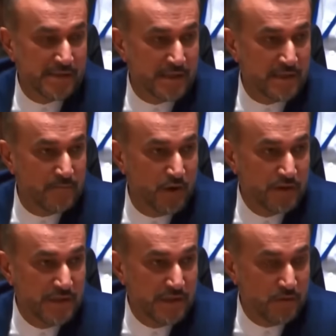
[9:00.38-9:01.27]
of
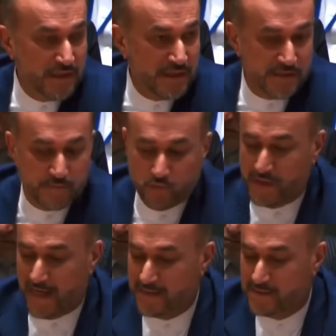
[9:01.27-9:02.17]
stabilizing
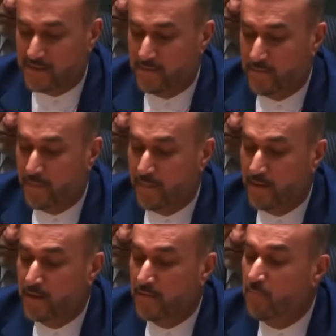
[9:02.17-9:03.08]
peace and lasting
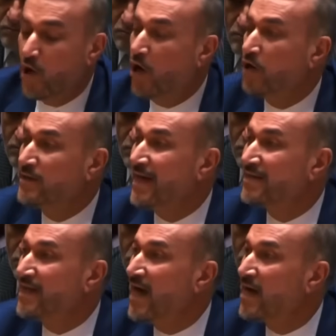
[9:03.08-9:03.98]
security,
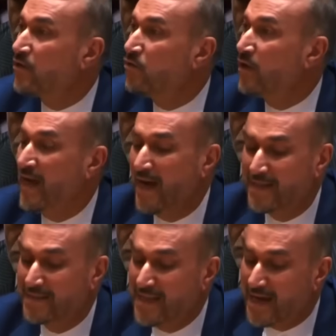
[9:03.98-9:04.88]
including the fight
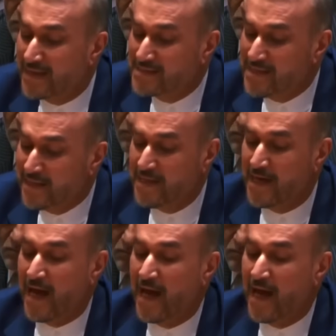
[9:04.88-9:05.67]
against terrorism,